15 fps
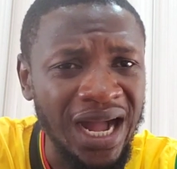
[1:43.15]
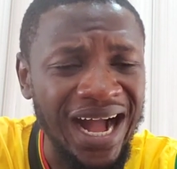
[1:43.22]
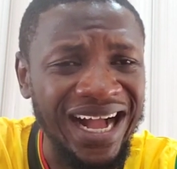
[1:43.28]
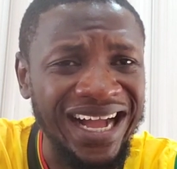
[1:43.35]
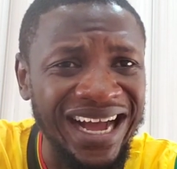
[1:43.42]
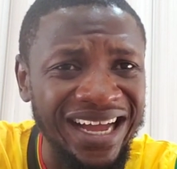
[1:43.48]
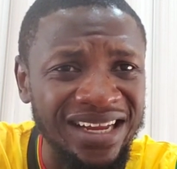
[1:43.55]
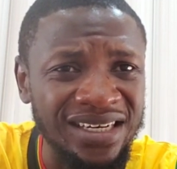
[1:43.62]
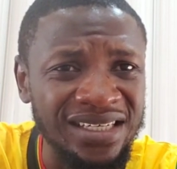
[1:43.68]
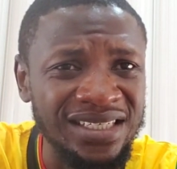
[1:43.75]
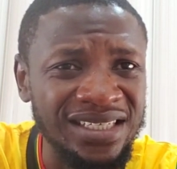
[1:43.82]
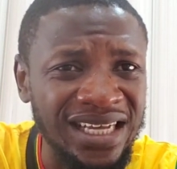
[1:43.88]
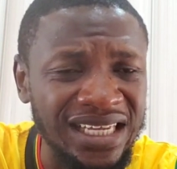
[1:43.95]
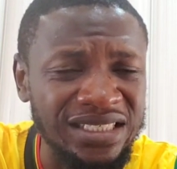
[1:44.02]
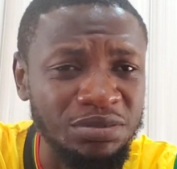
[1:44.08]
I can
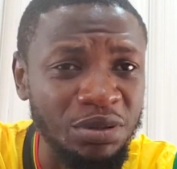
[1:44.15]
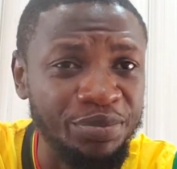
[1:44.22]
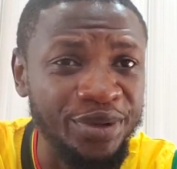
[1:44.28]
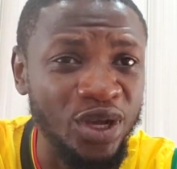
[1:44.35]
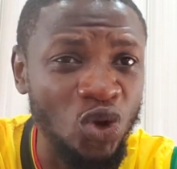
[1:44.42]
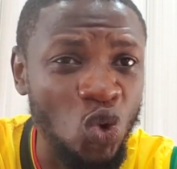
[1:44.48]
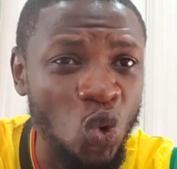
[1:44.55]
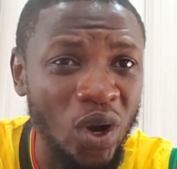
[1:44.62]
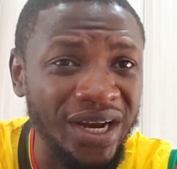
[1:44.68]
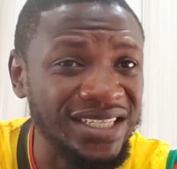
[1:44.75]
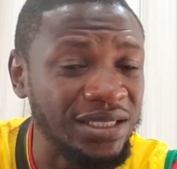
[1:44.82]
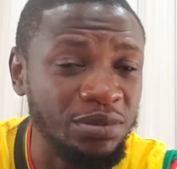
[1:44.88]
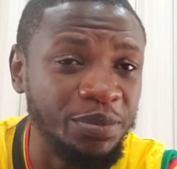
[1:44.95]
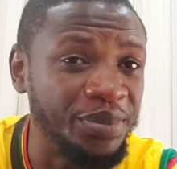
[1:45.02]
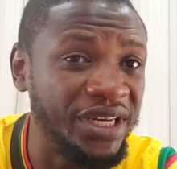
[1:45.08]
nikas be a gua,
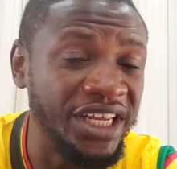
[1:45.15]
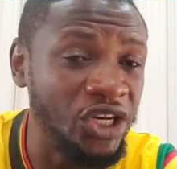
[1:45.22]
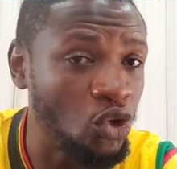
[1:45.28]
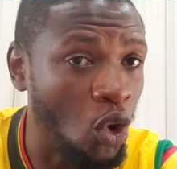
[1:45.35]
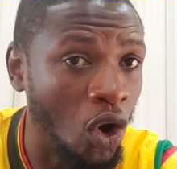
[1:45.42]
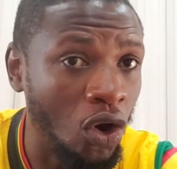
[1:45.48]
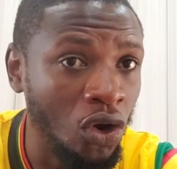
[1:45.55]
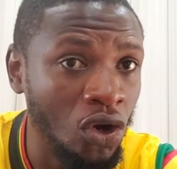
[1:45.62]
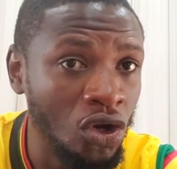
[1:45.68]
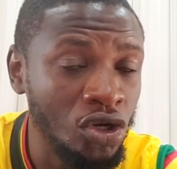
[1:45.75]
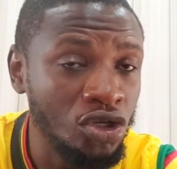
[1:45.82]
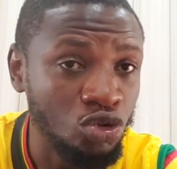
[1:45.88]
that's a be any ho.